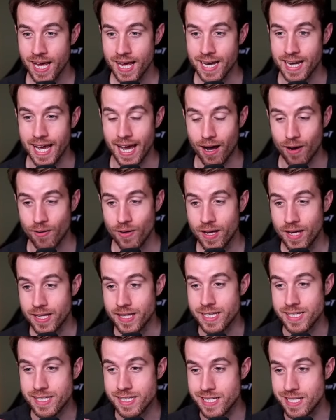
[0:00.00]
Now,
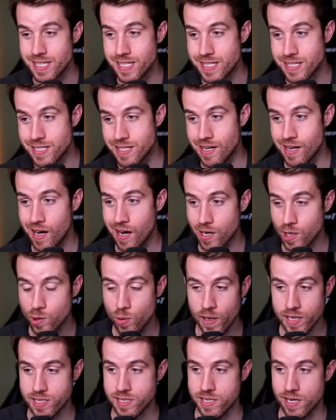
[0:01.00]
this is not
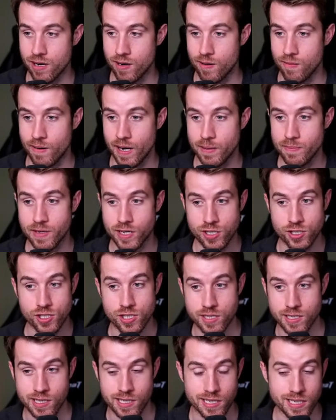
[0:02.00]
quite Sarah, right? Because she's
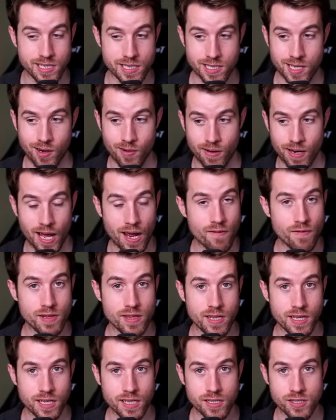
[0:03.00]
going to discount
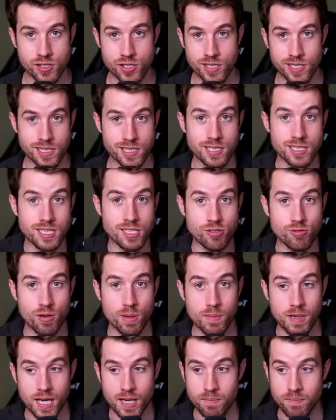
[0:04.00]
everything and she doesn't
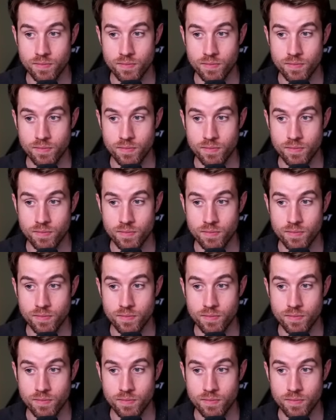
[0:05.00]
discriminate.